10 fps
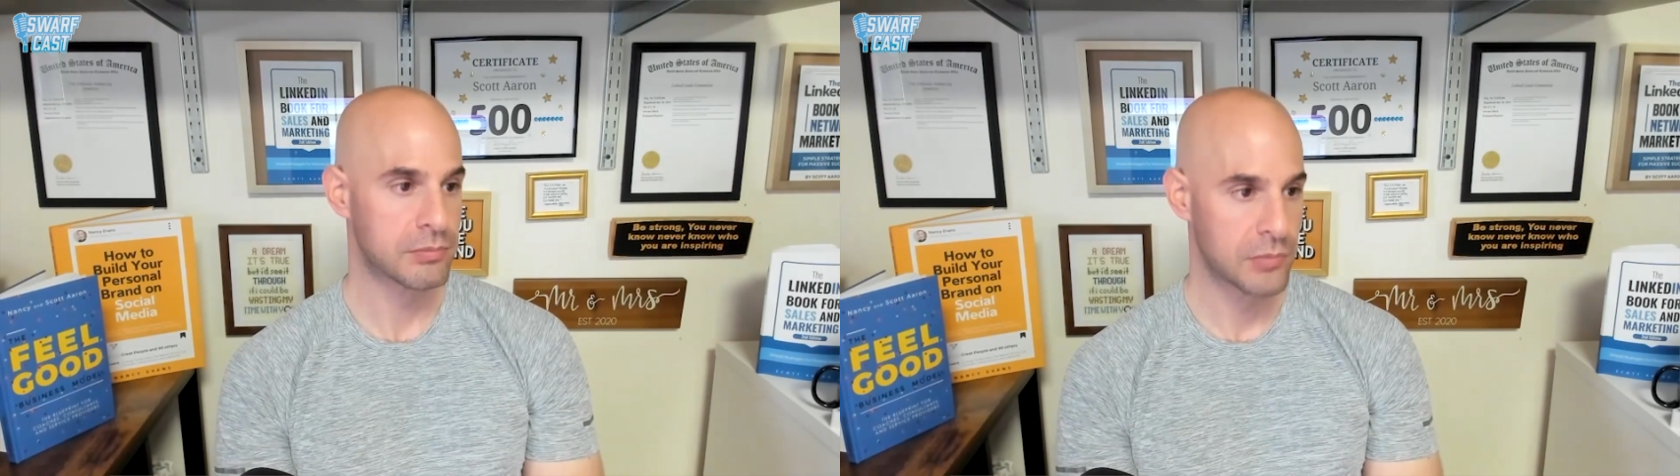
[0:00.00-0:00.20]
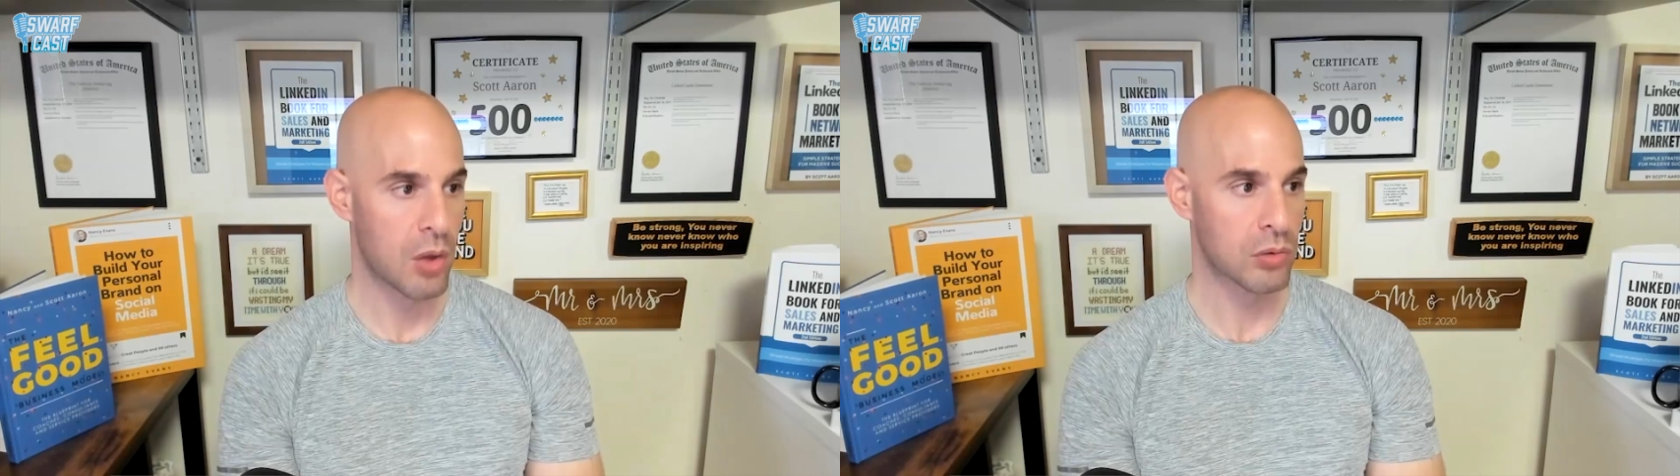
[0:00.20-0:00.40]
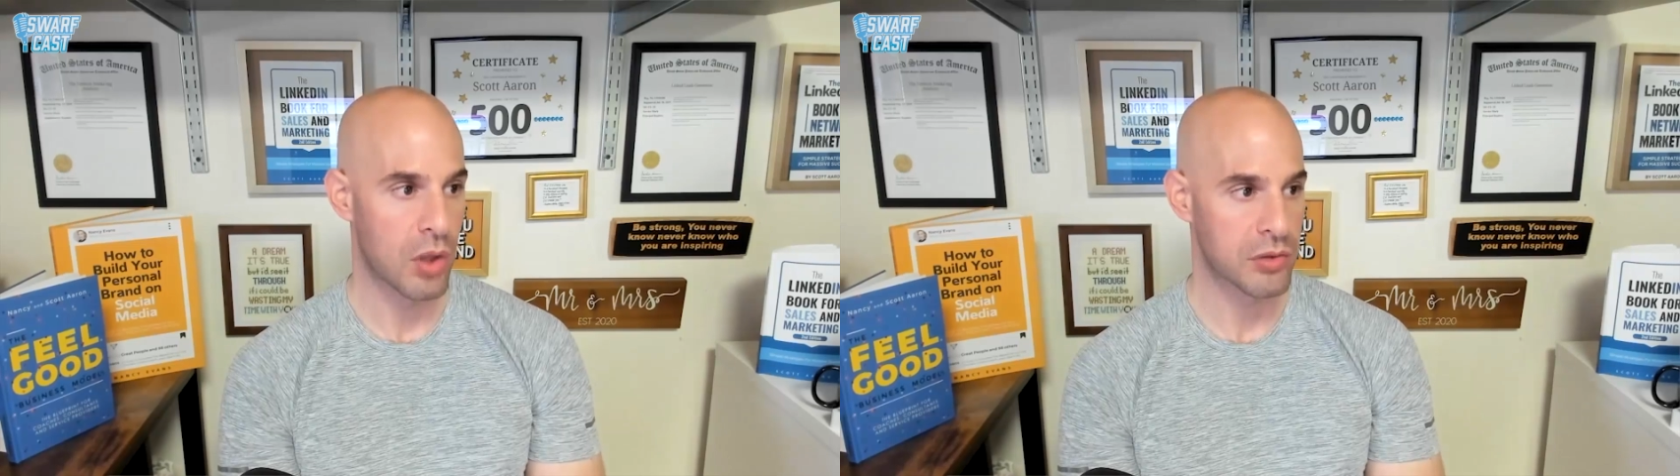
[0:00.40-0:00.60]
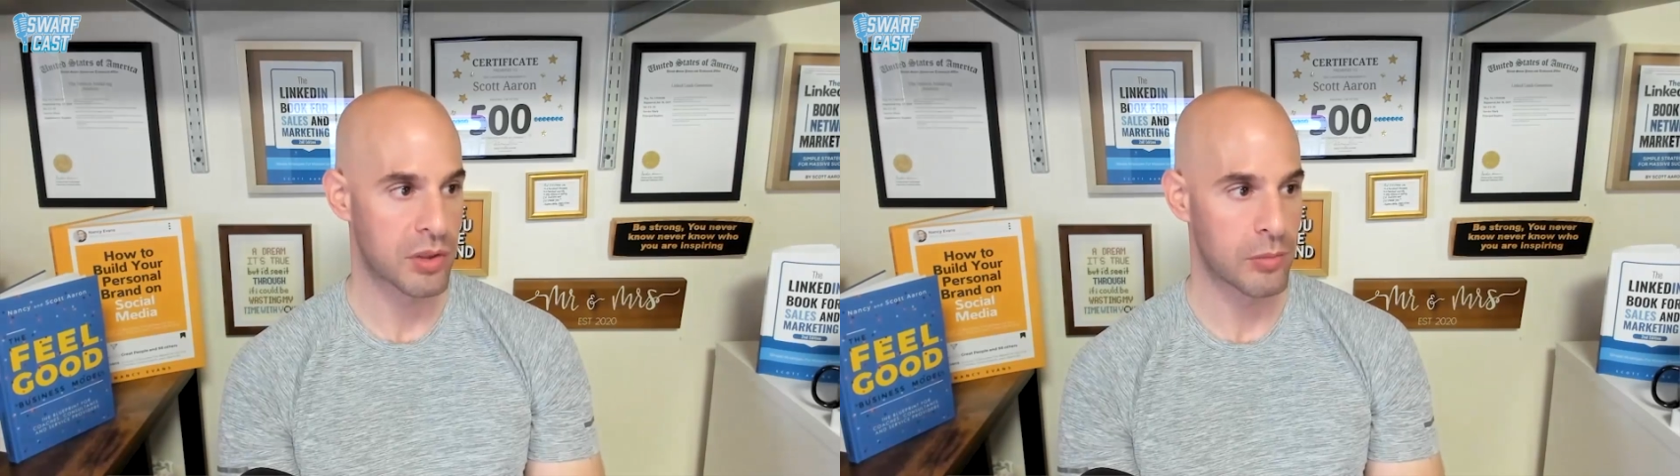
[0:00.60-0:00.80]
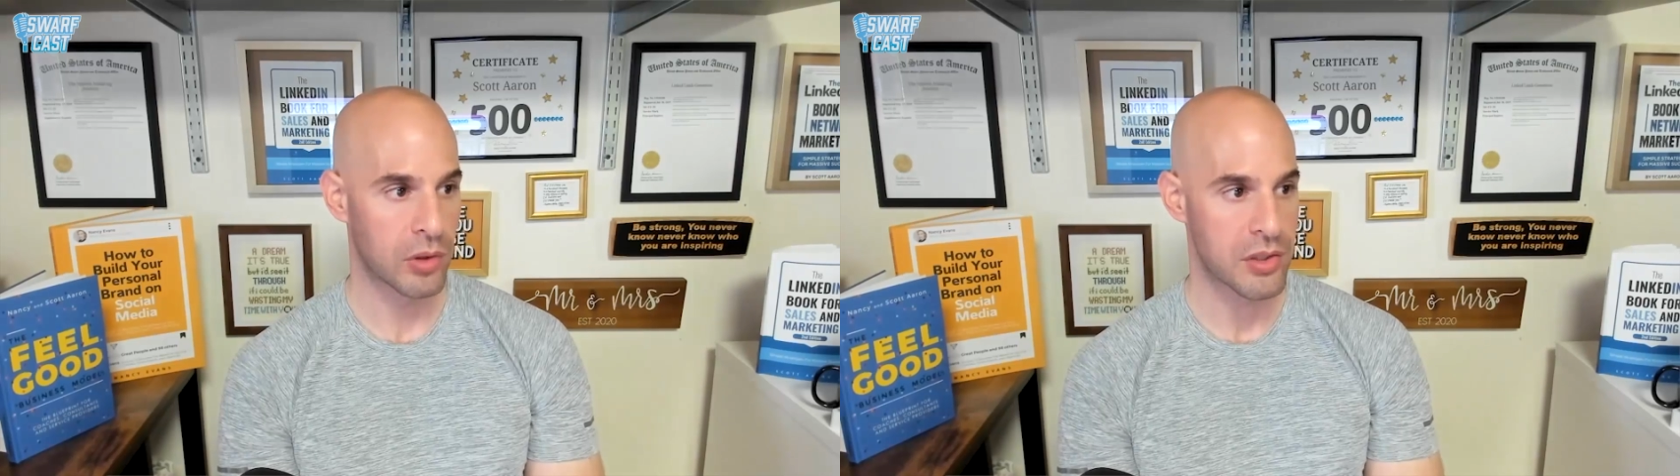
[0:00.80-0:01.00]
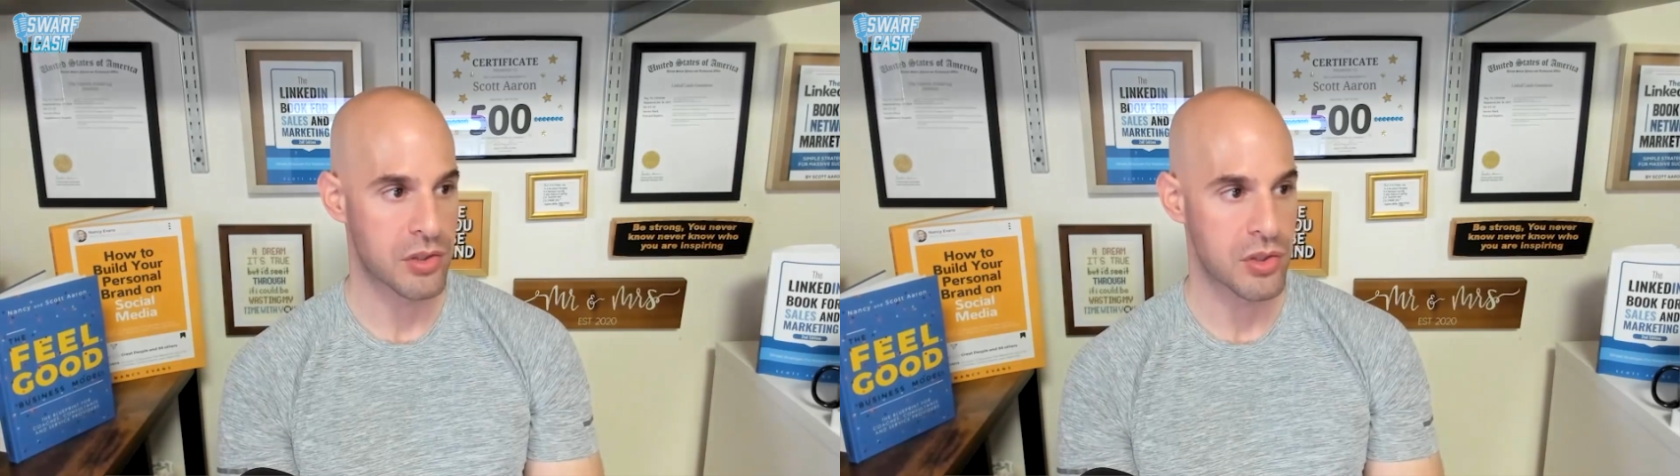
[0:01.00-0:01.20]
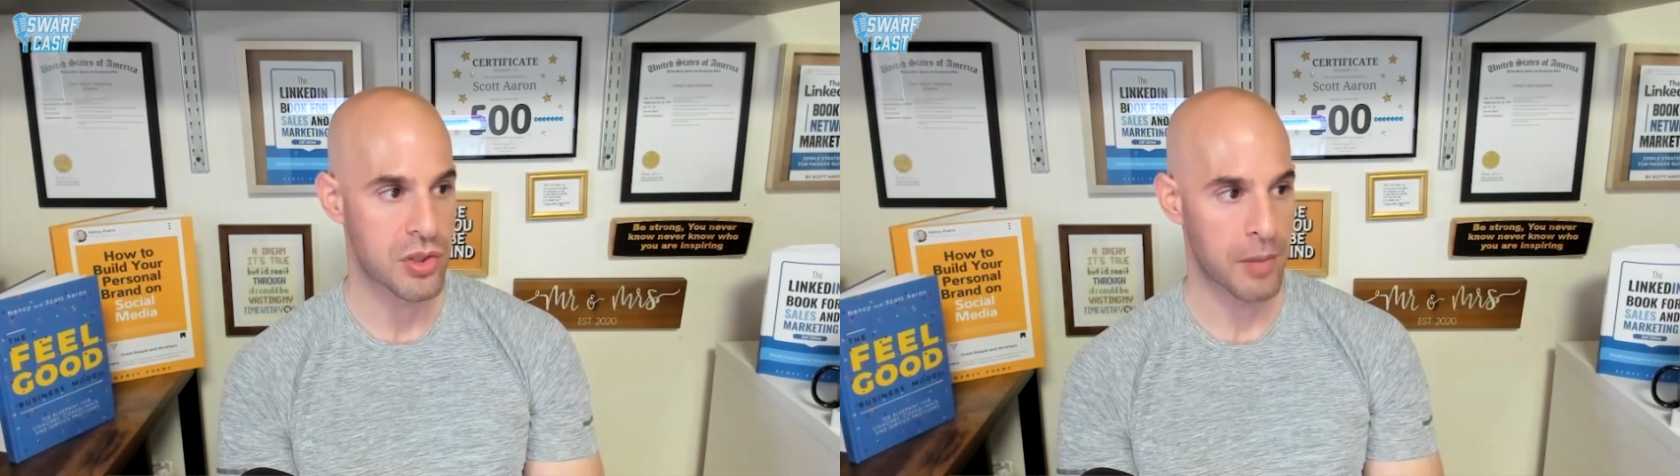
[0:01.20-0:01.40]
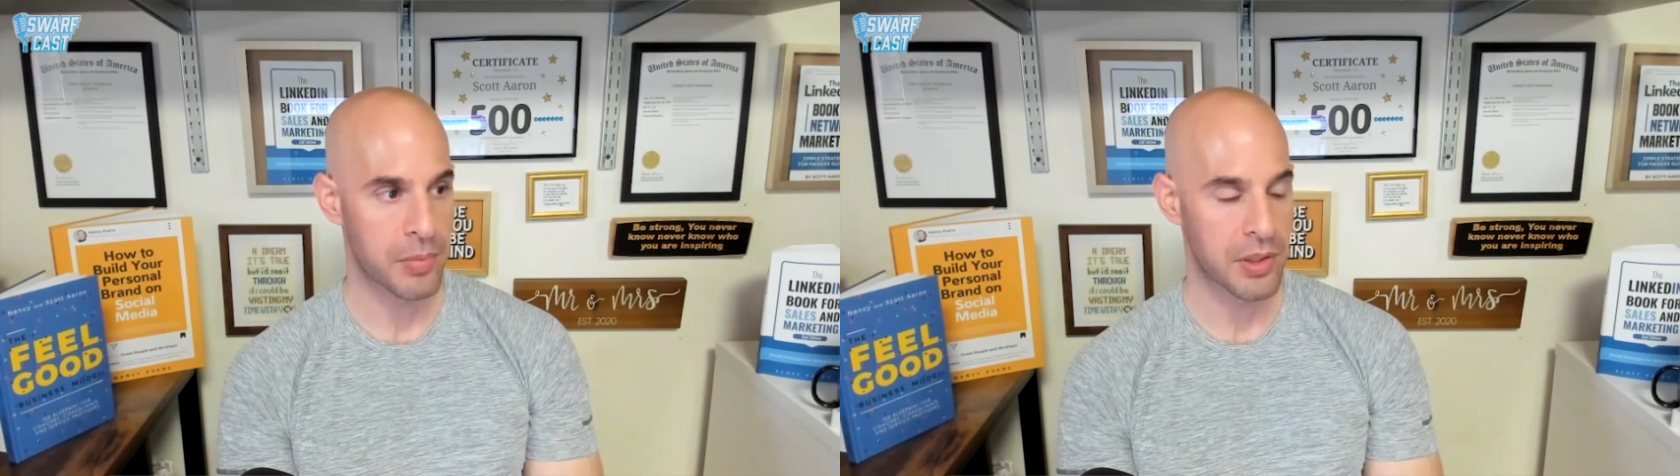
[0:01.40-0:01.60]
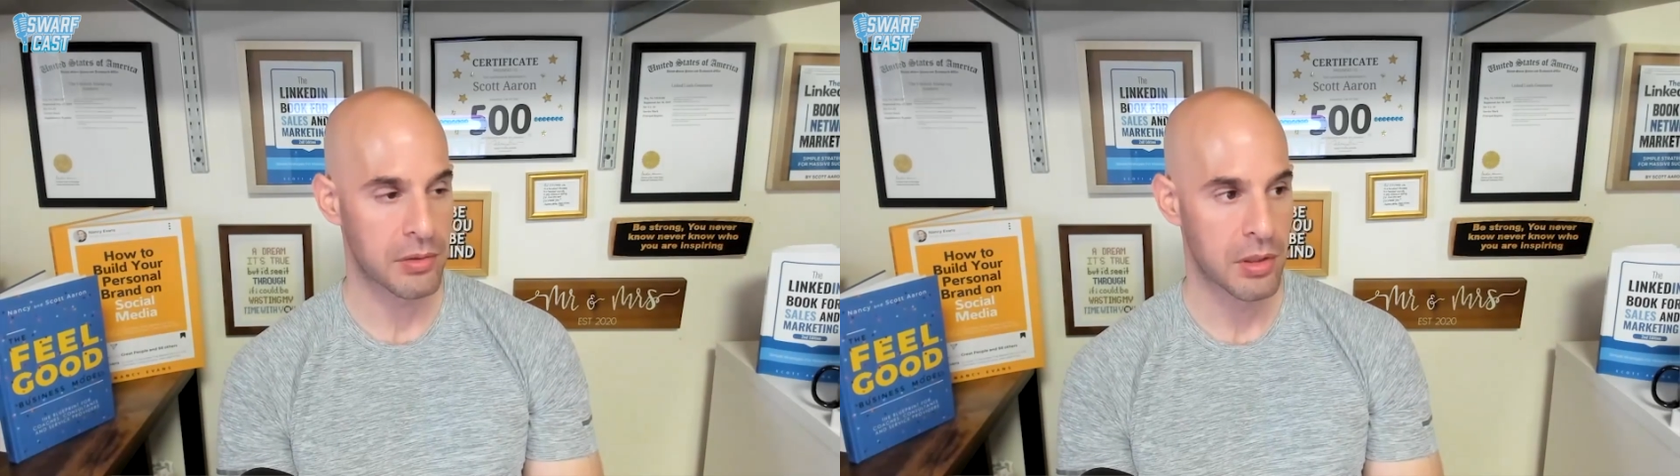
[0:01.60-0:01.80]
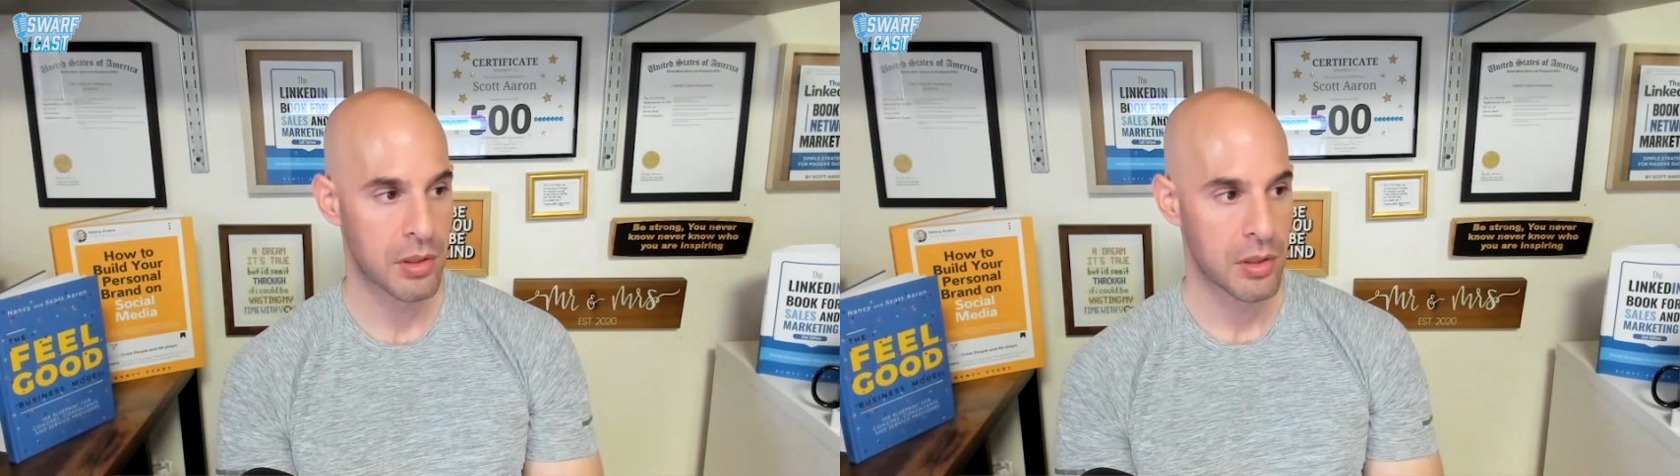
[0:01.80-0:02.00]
long-term relationship, and